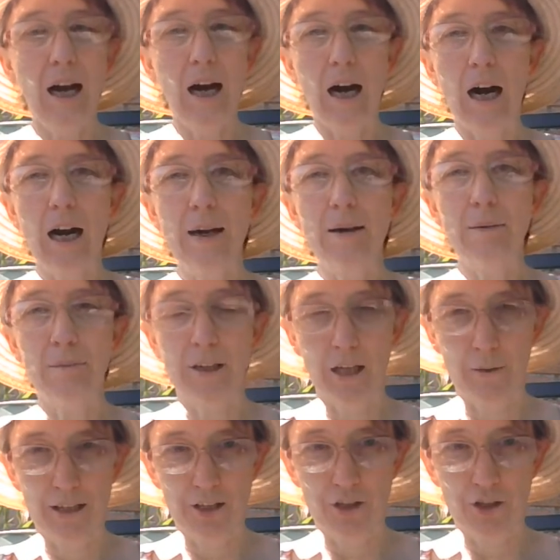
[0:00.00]
I am
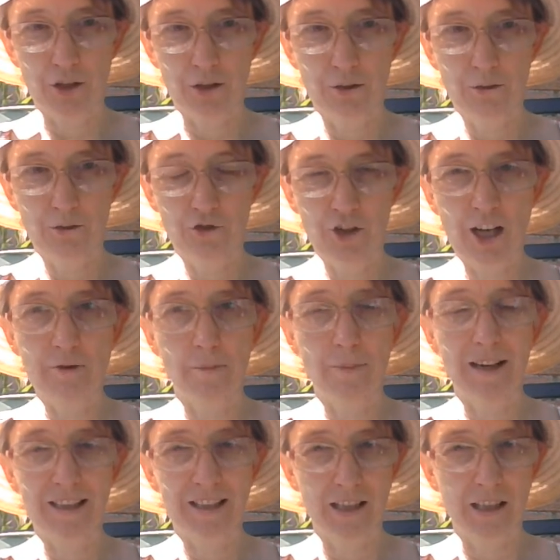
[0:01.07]
going to change my
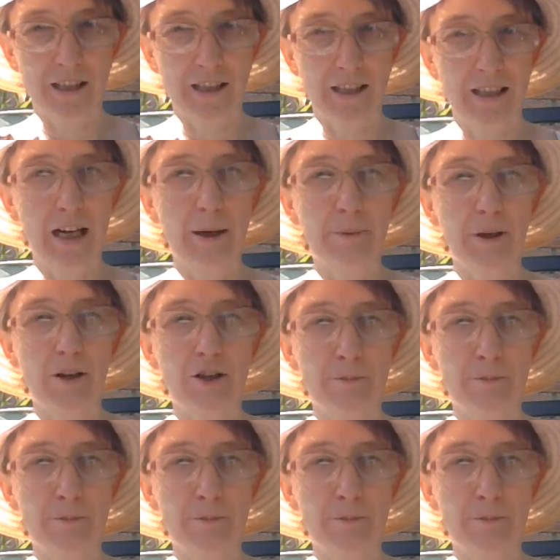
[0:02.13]
mind slightly. I'm going to